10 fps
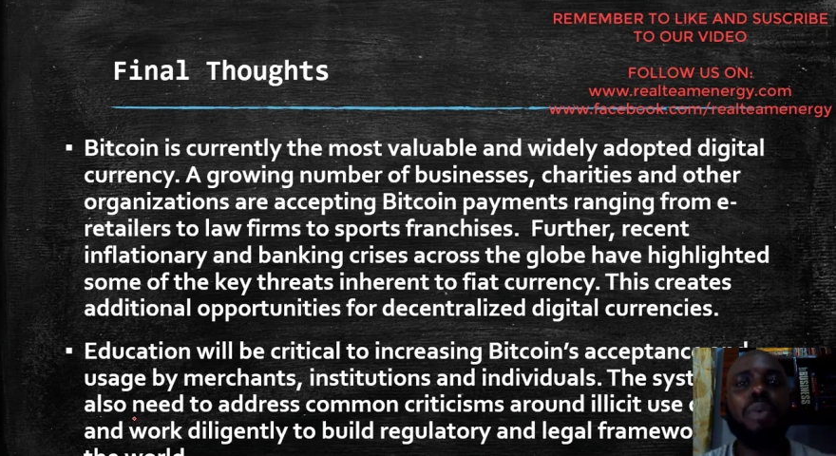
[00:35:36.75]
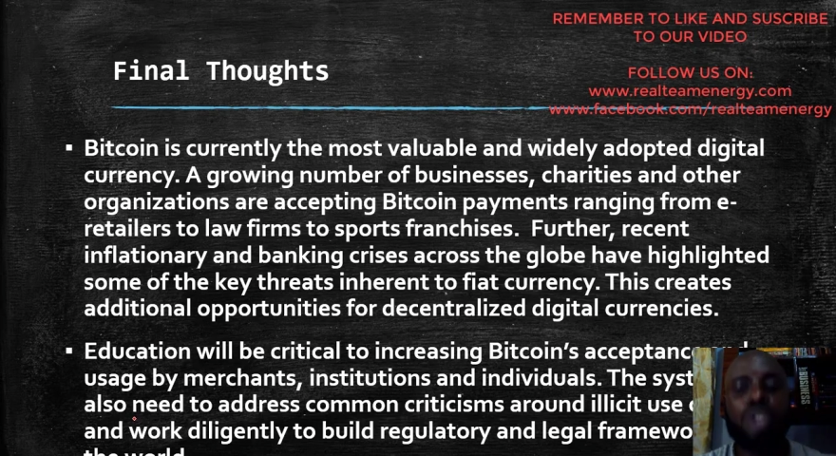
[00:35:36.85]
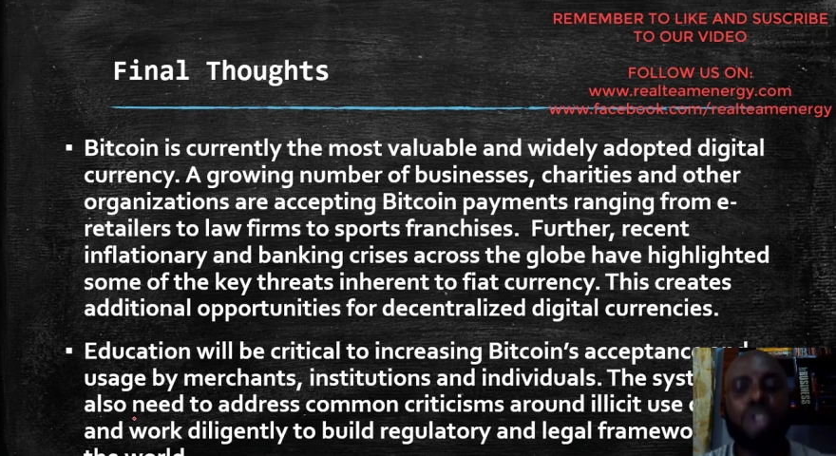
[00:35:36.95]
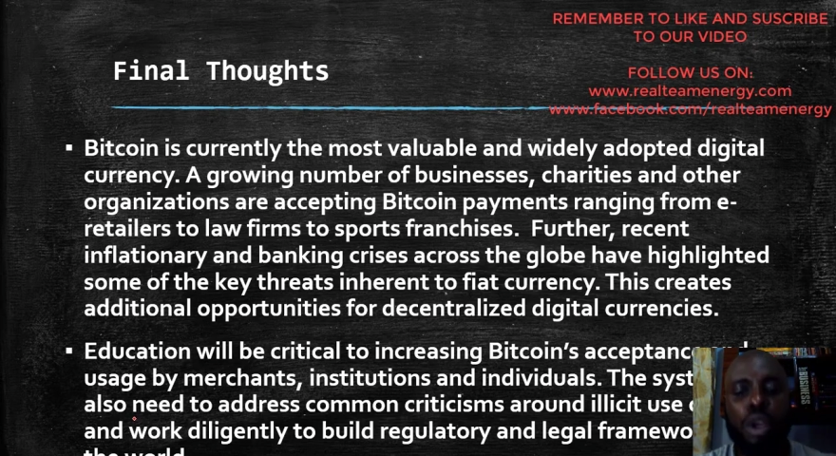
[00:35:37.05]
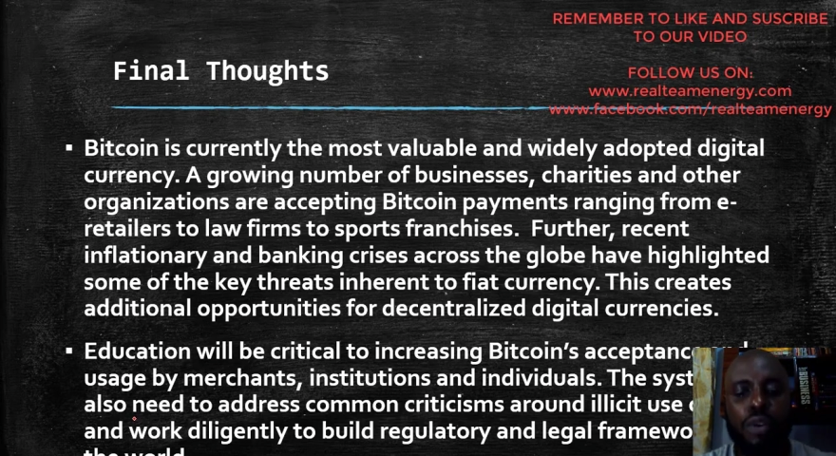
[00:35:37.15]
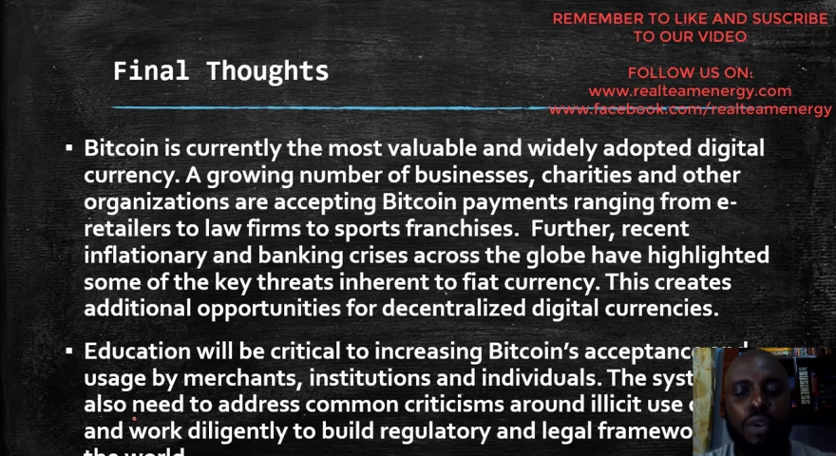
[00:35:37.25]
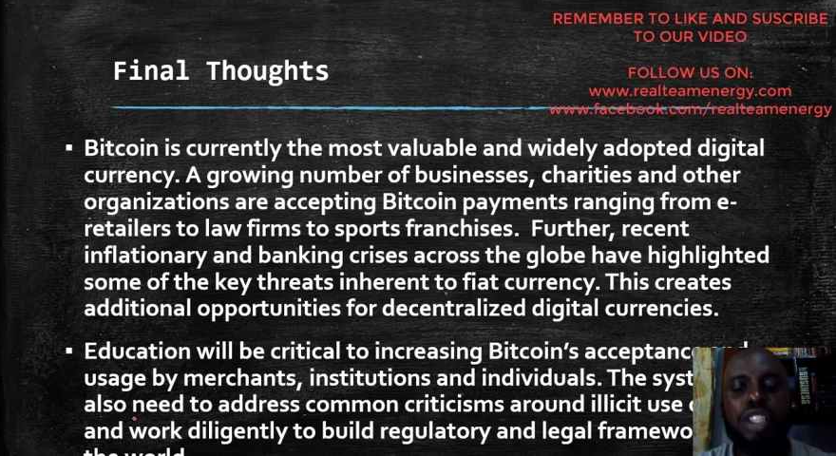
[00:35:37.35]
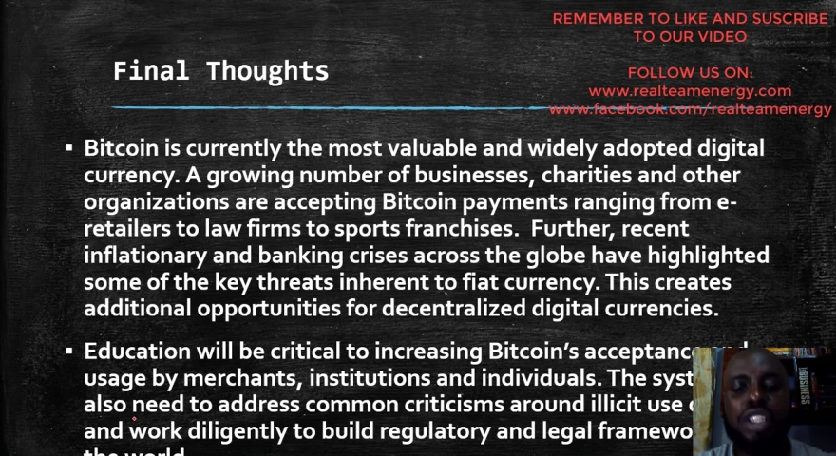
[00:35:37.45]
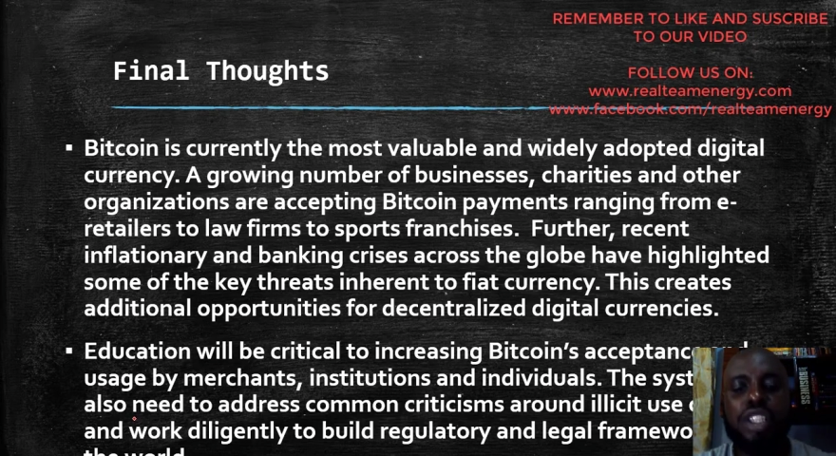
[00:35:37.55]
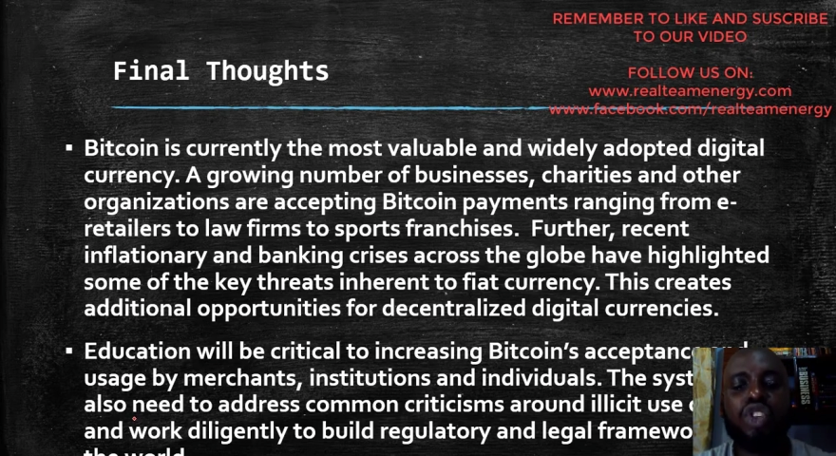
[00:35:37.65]
much for
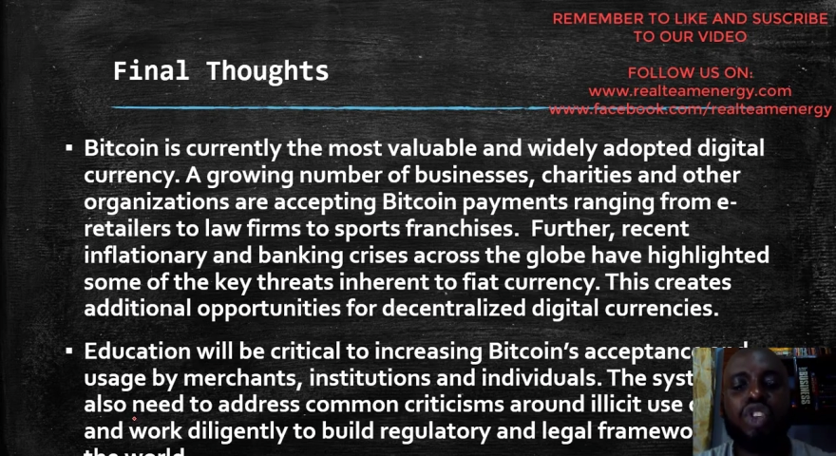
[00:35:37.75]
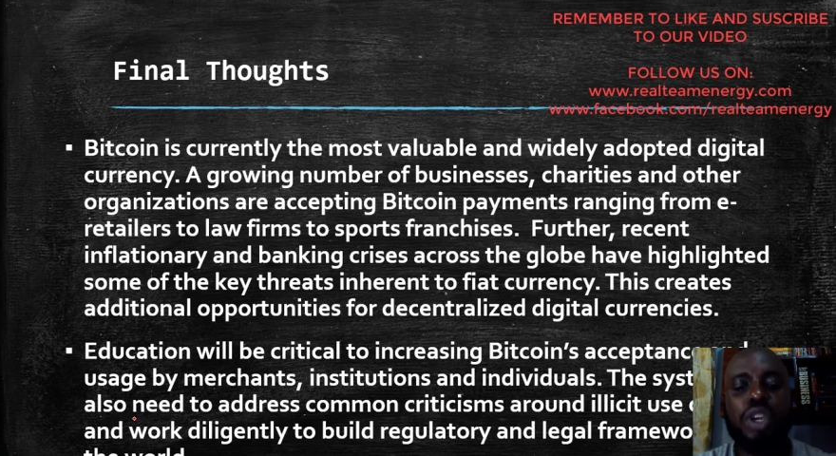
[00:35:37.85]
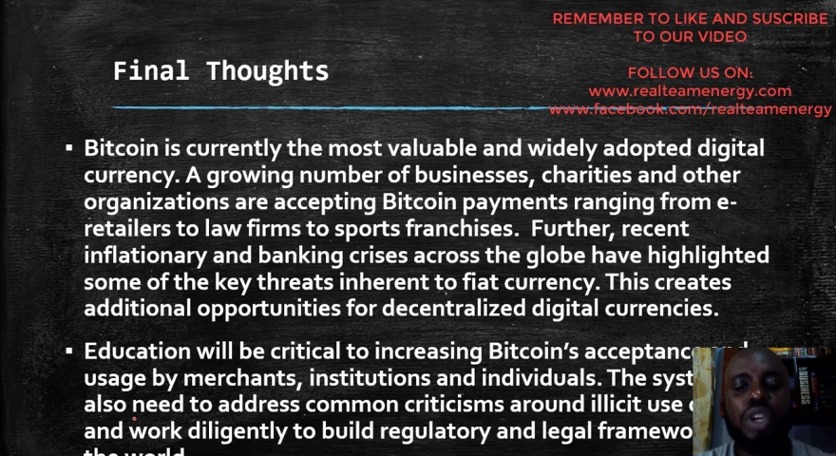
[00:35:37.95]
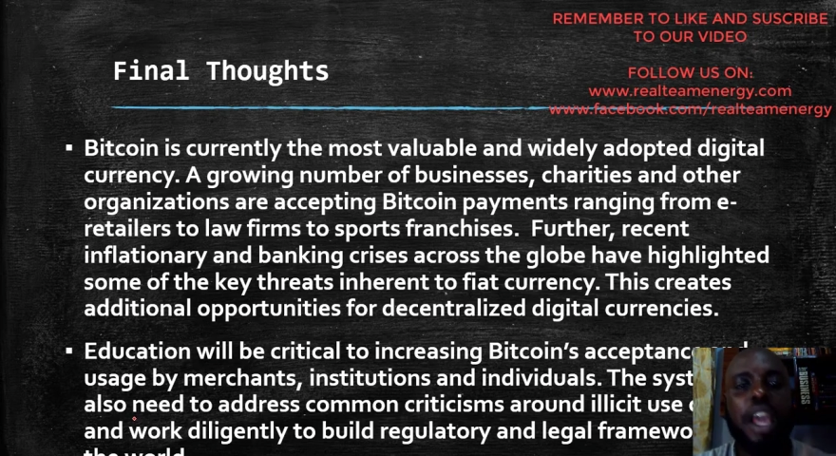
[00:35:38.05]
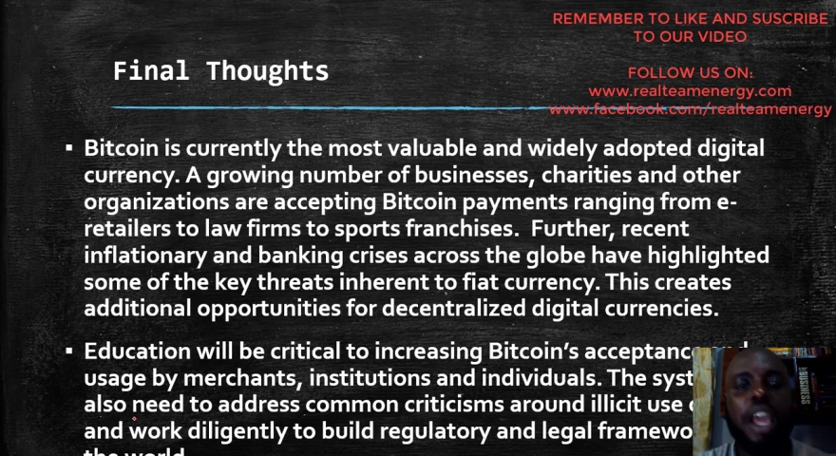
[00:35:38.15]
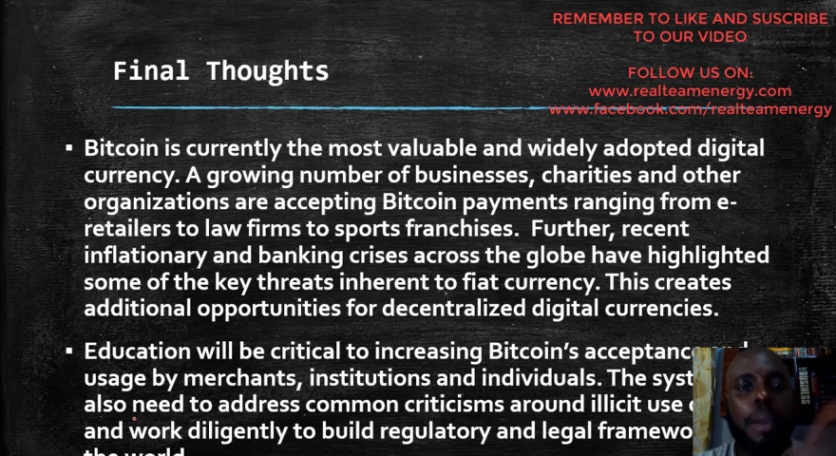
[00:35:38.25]
listening to me.